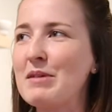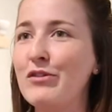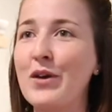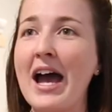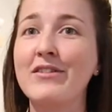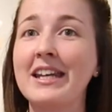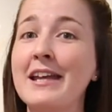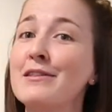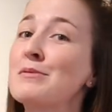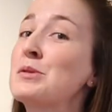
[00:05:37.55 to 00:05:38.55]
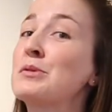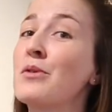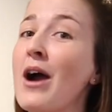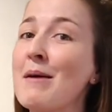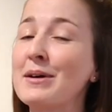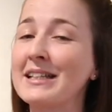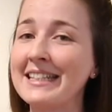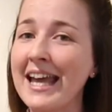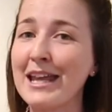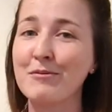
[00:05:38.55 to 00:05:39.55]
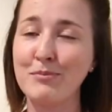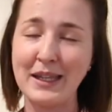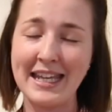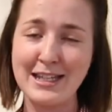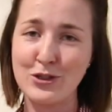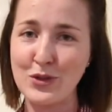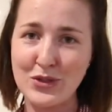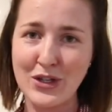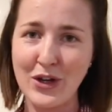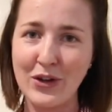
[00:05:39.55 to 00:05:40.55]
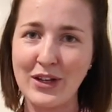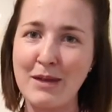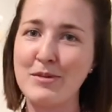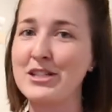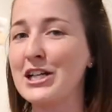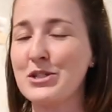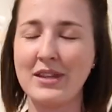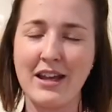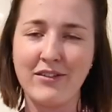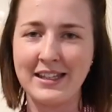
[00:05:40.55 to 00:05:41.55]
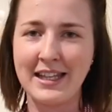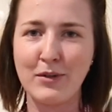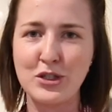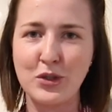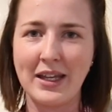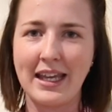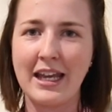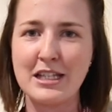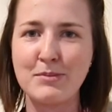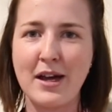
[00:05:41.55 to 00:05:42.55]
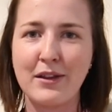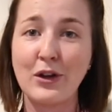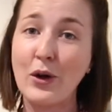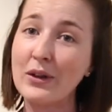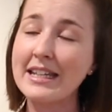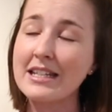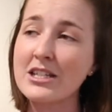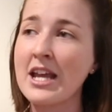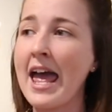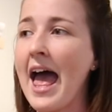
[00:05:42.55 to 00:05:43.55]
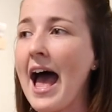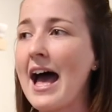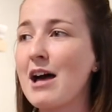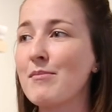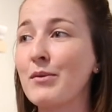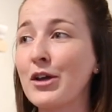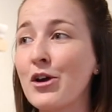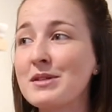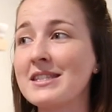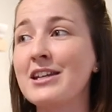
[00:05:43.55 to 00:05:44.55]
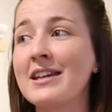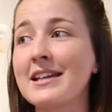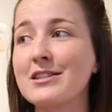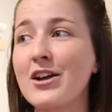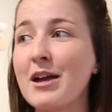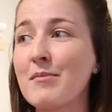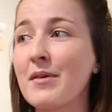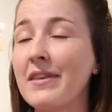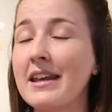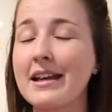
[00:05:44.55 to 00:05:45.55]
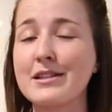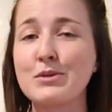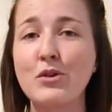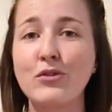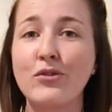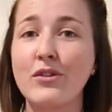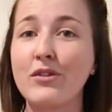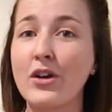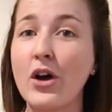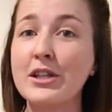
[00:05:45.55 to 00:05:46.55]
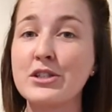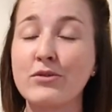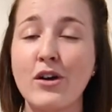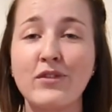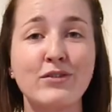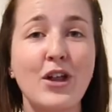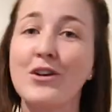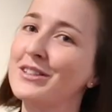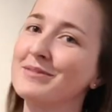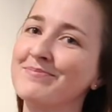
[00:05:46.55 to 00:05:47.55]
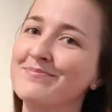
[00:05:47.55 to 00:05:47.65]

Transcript: If you haven't hit the subscribe button yet, please do so. Keep in touch with everything that we're doing here as part of the college. And we hope to see you next time in the next Wolf College of Coffee vlog.